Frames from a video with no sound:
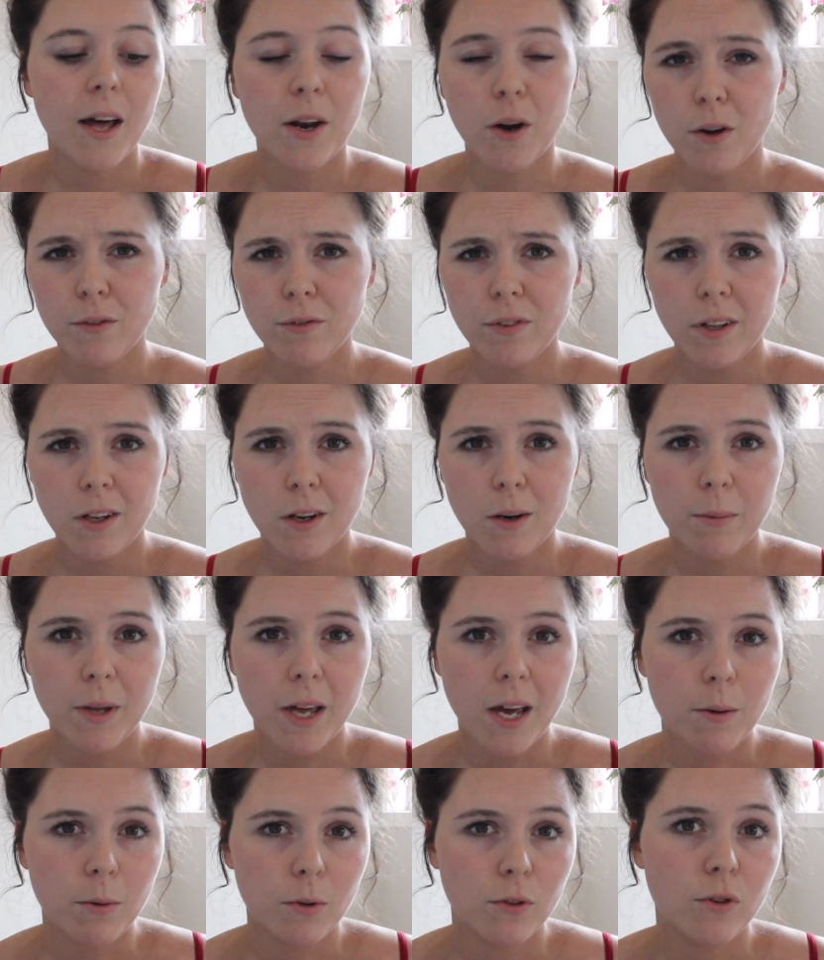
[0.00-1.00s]
And hopefully I'll
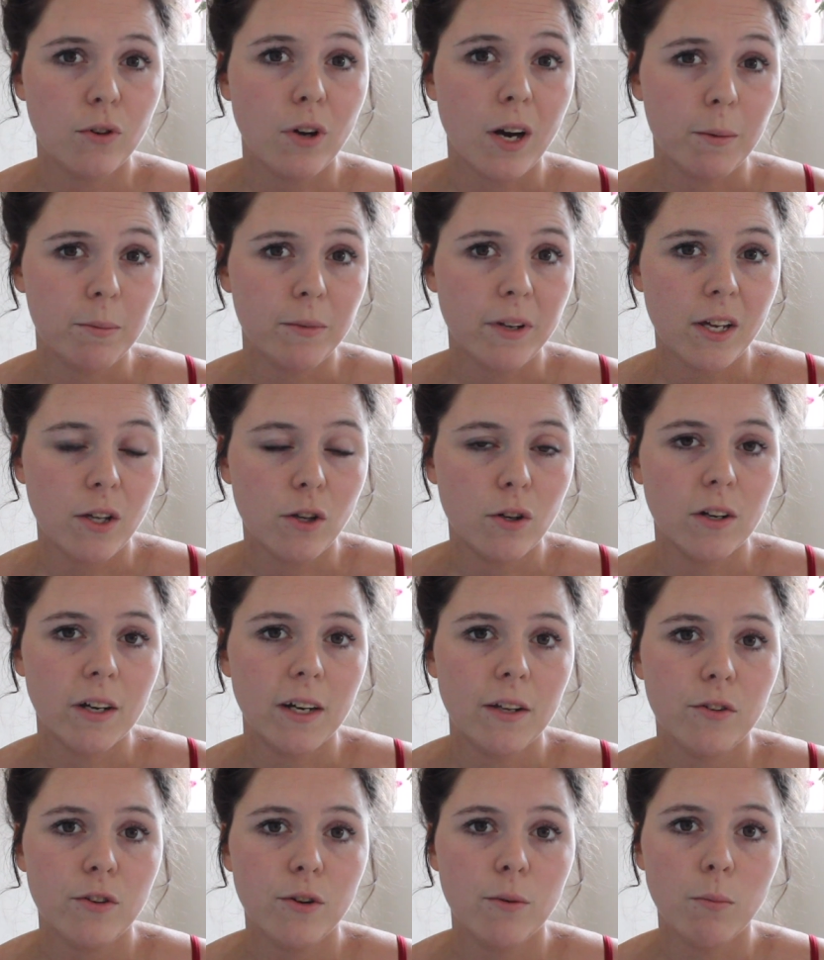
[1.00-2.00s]
be able to update you
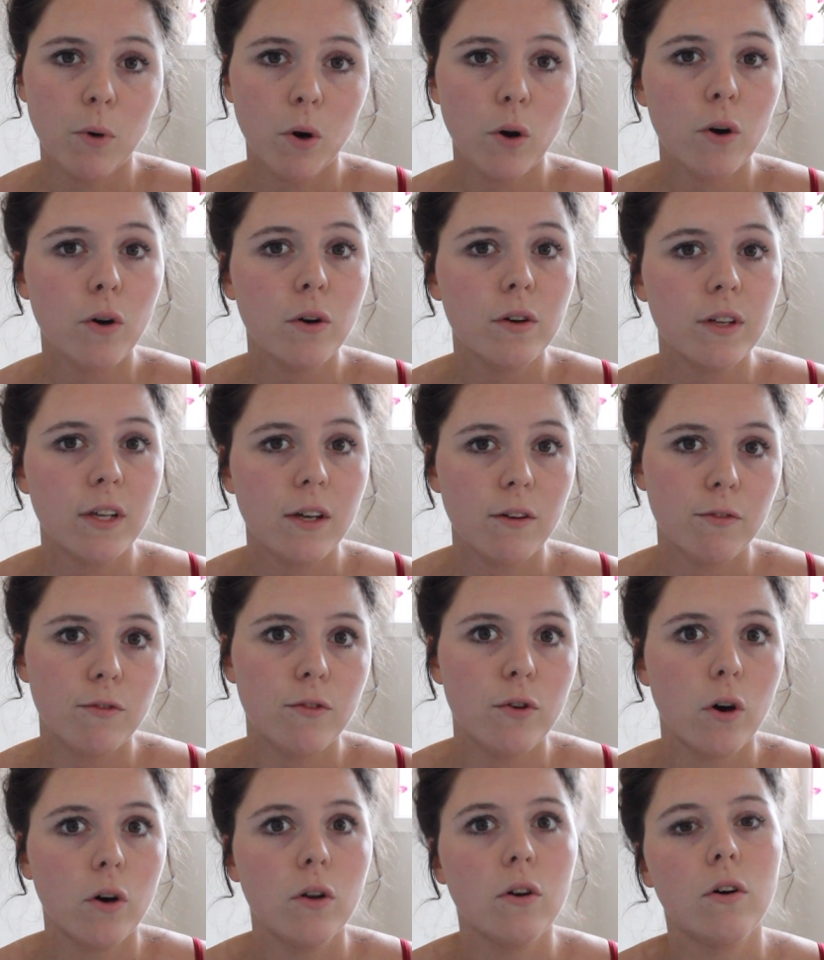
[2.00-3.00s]
guys tomorrow. If
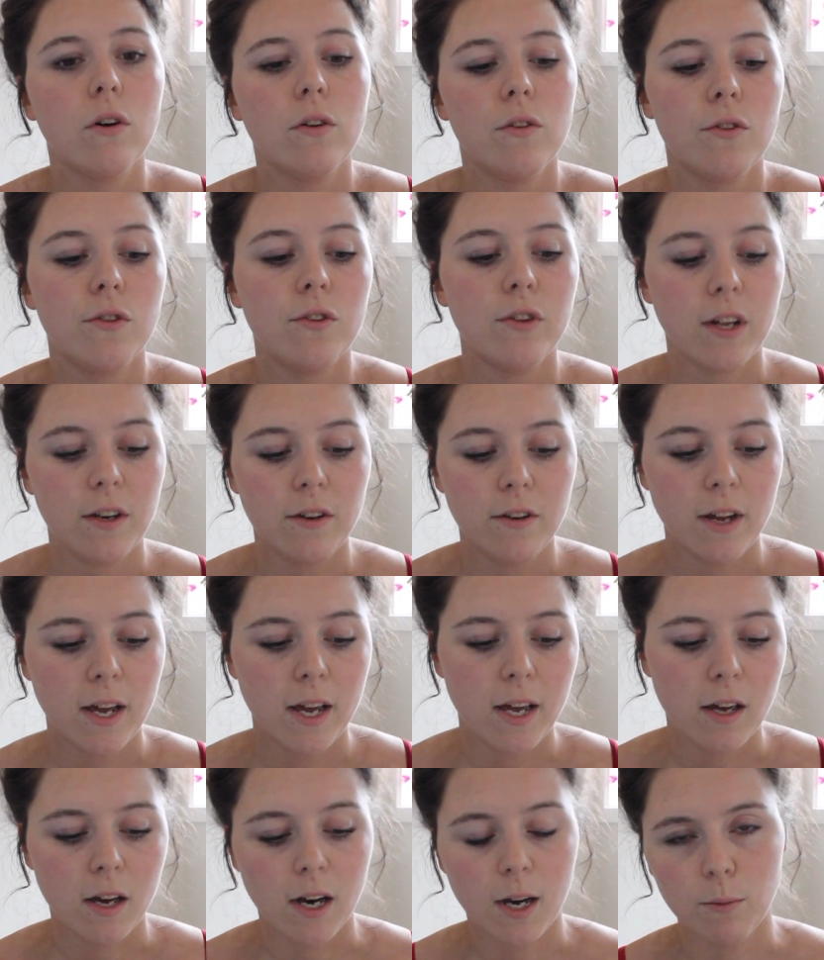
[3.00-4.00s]
not, on
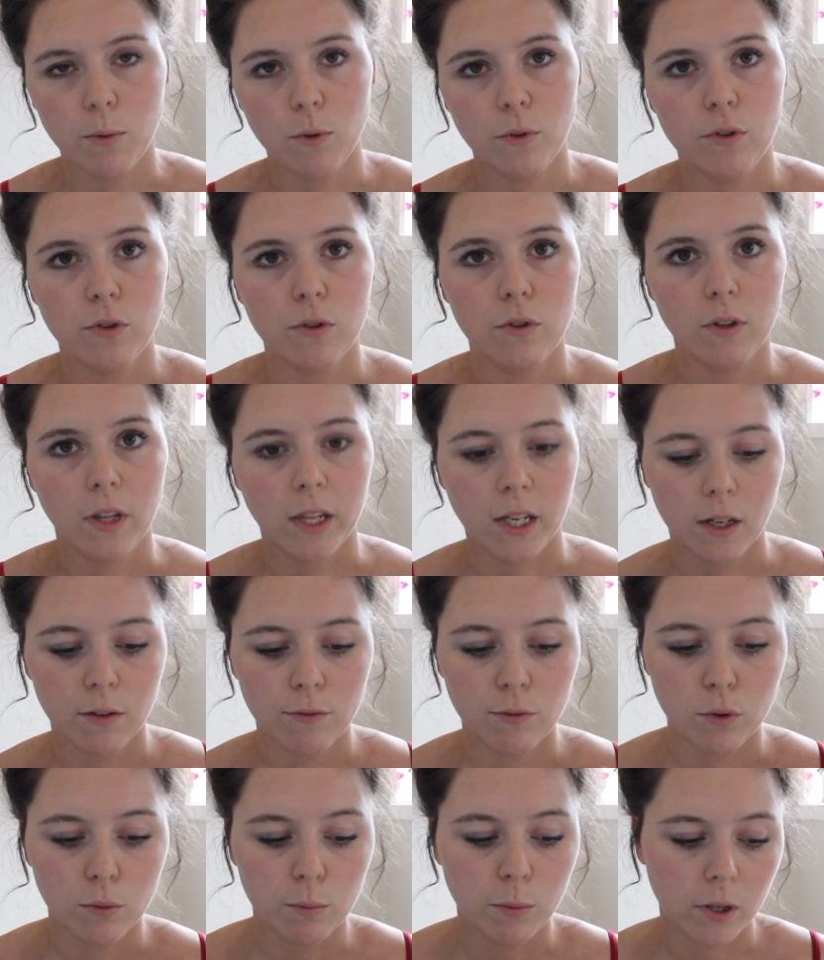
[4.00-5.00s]
Sunday I will do like a
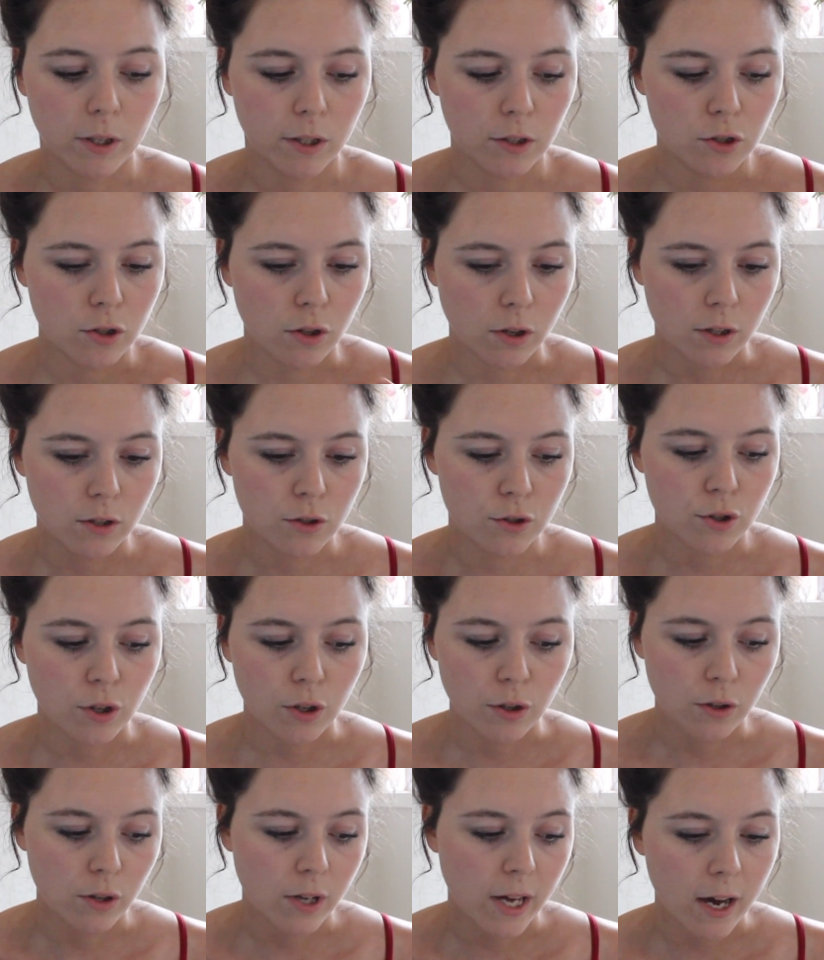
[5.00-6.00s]
full body shot and
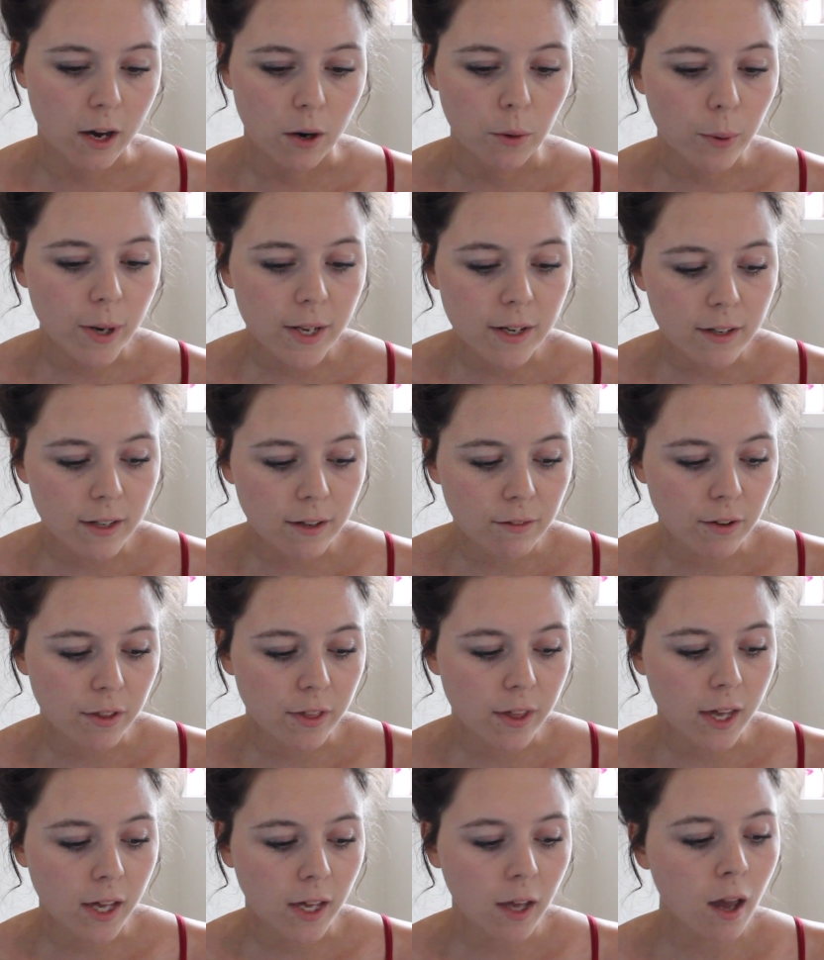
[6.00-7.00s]
show you how it went and
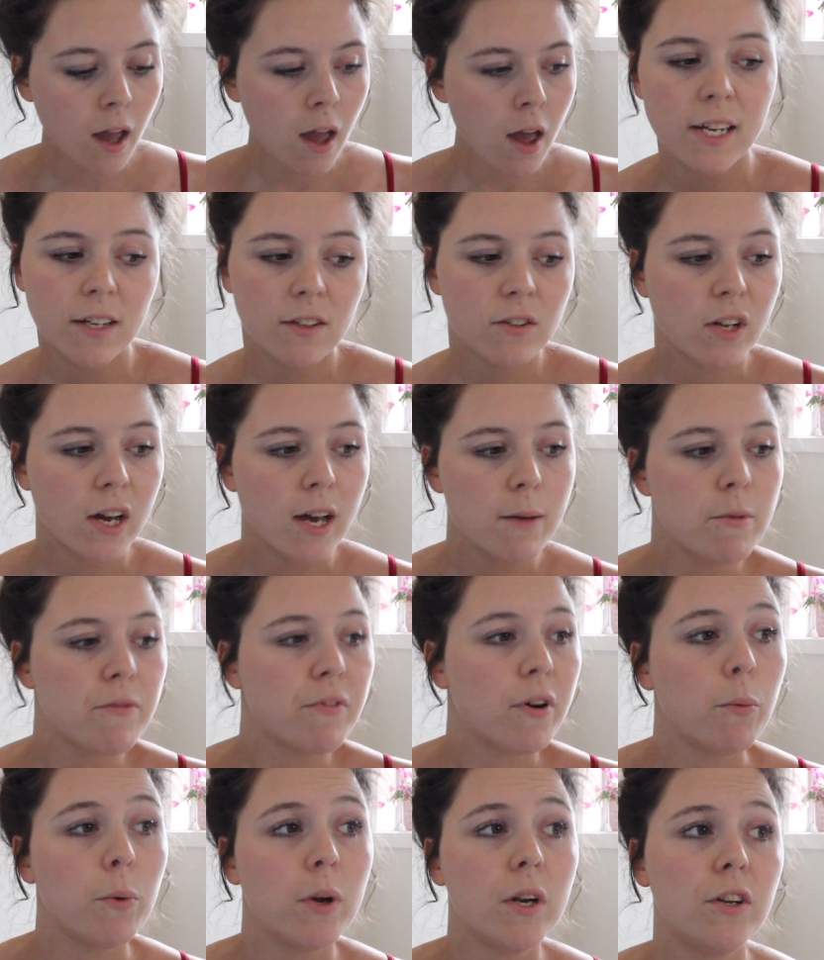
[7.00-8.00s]
everything. Next time,
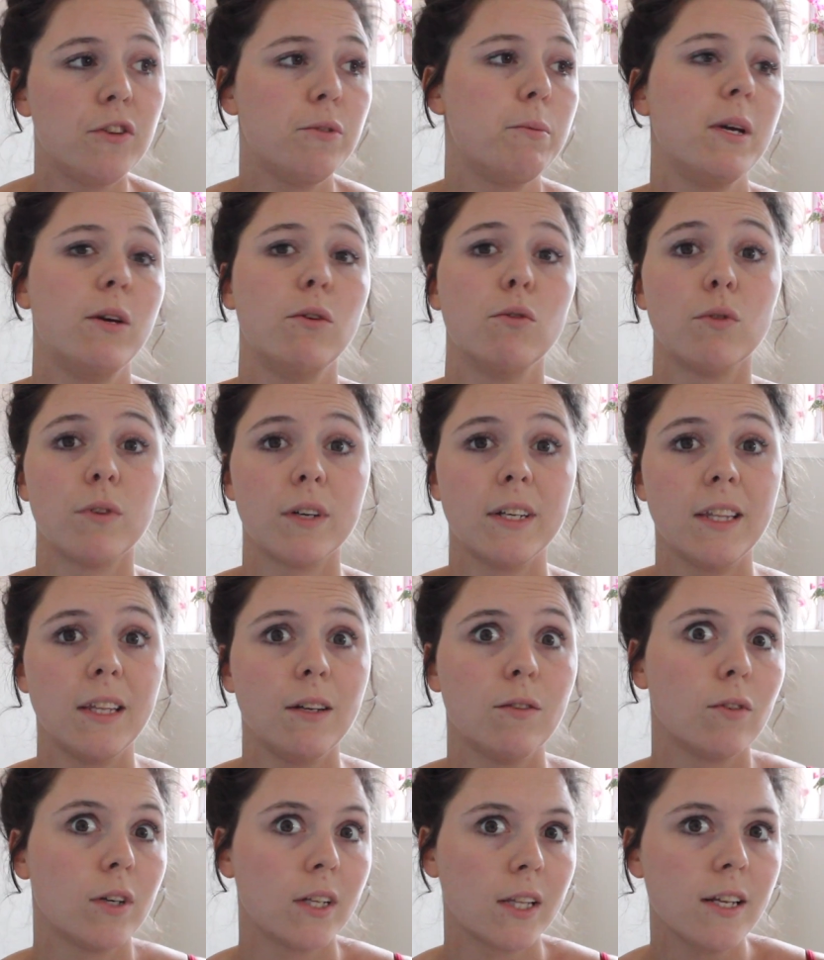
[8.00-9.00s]
if I want it to be
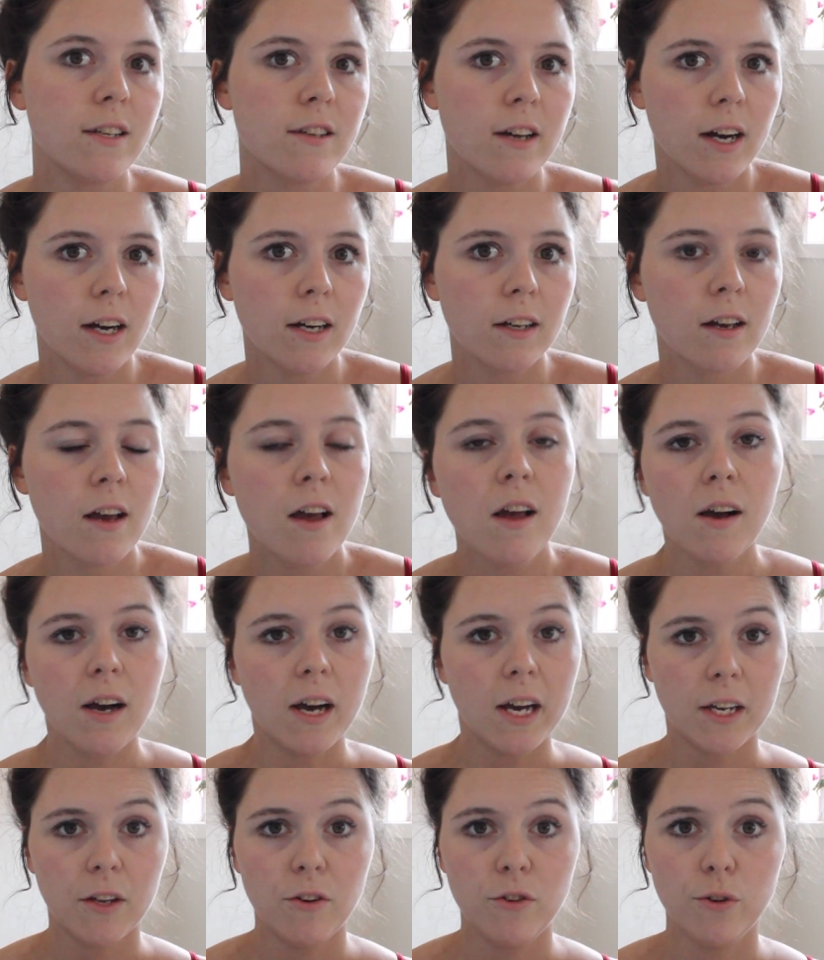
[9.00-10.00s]
really, really dark,
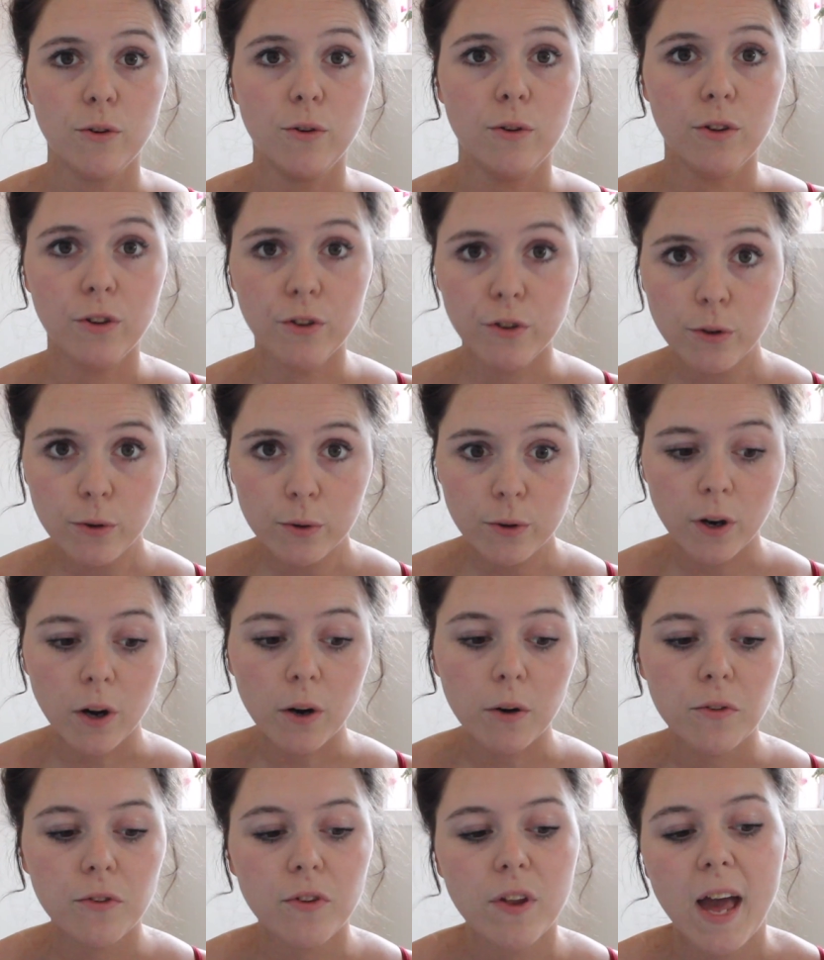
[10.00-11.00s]
I can do the 2
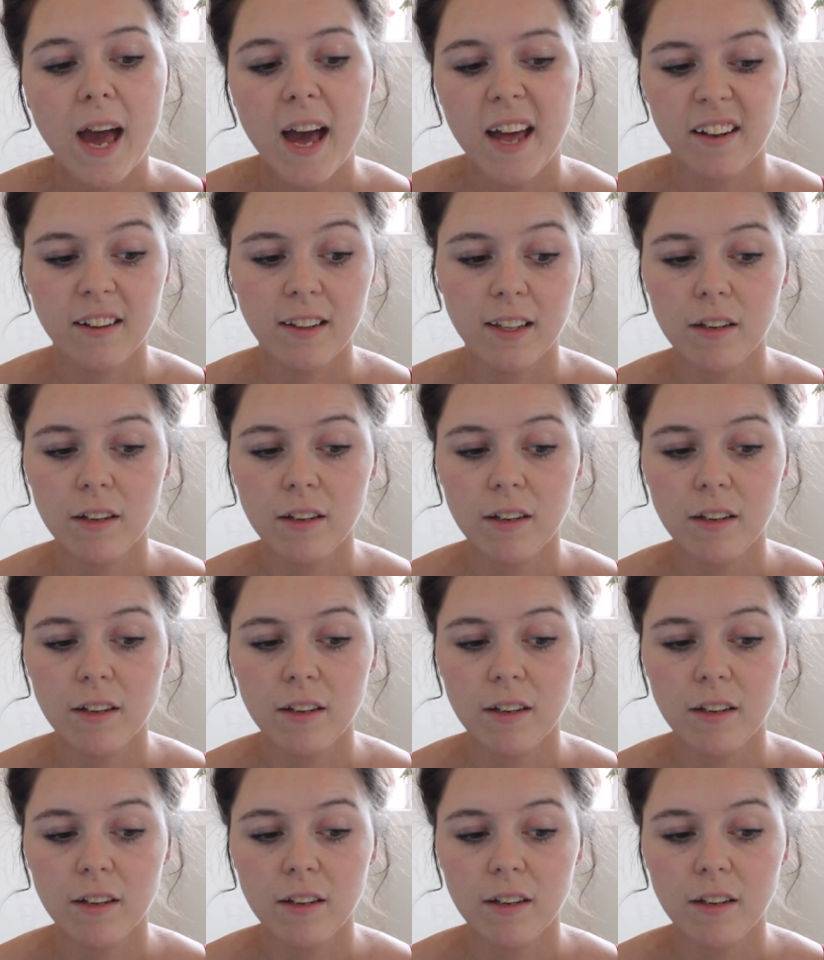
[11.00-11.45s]
coats and